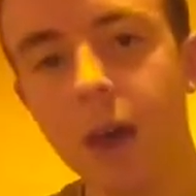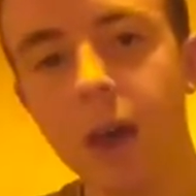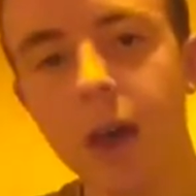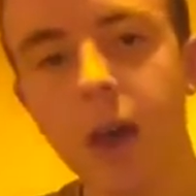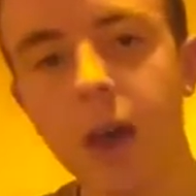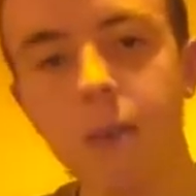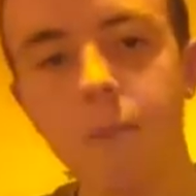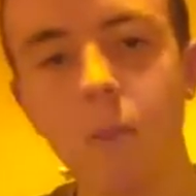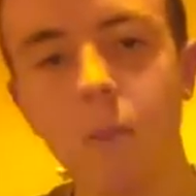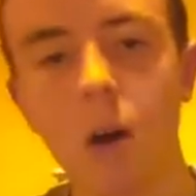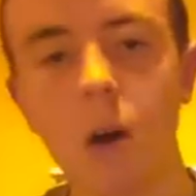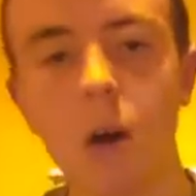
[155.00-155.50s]

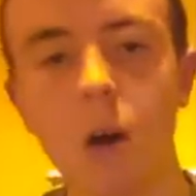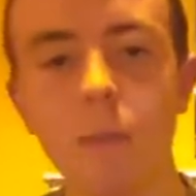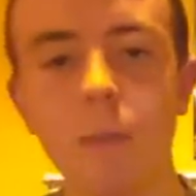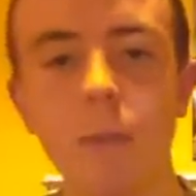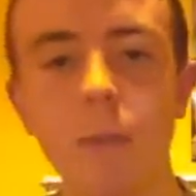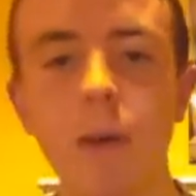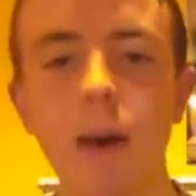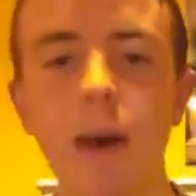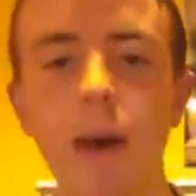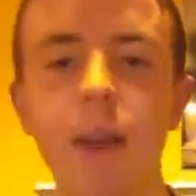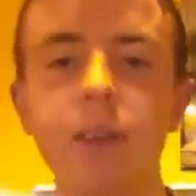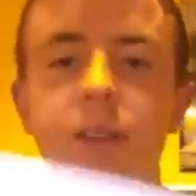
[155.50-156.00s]
him up
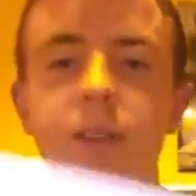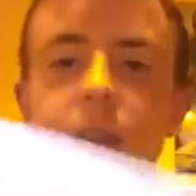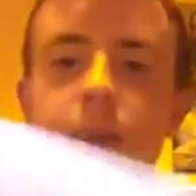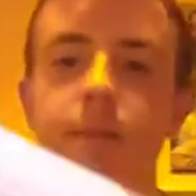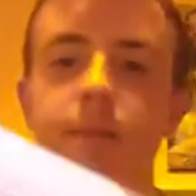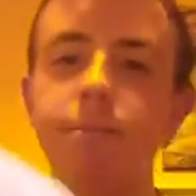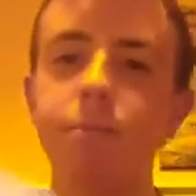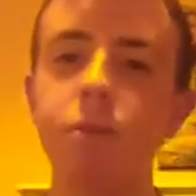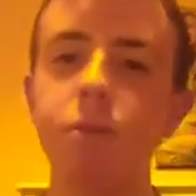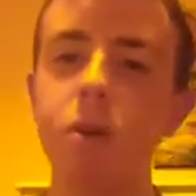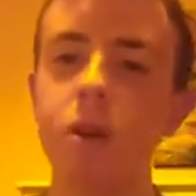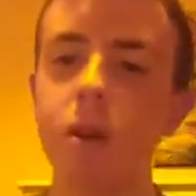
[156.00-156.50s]
and
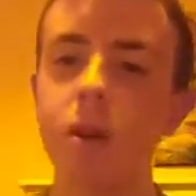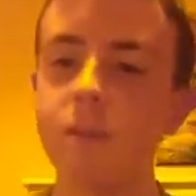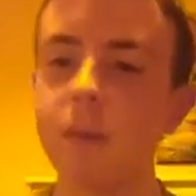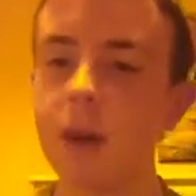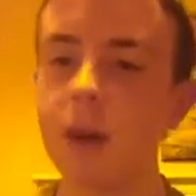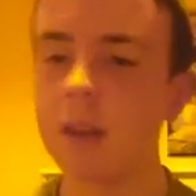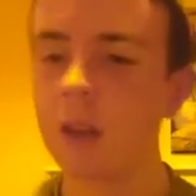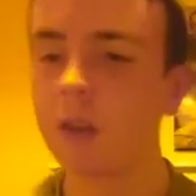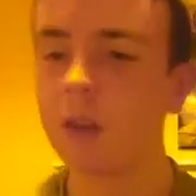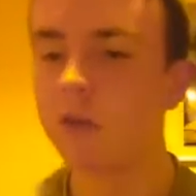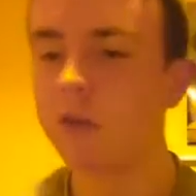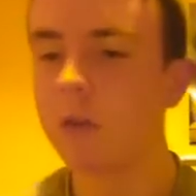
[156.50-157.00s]
didn't put him
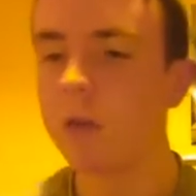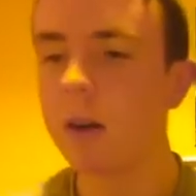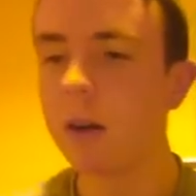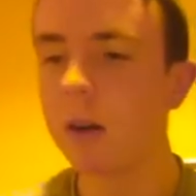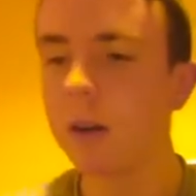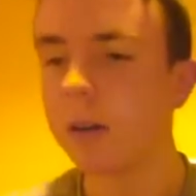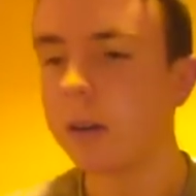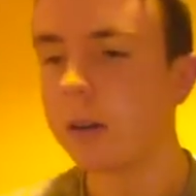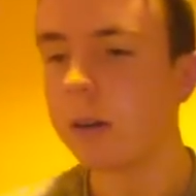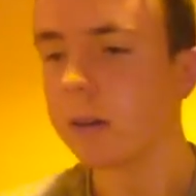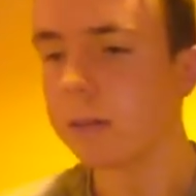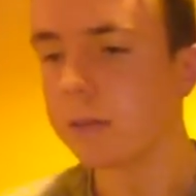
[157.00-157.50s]
in the
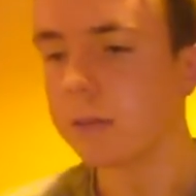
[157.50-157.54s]
trunk,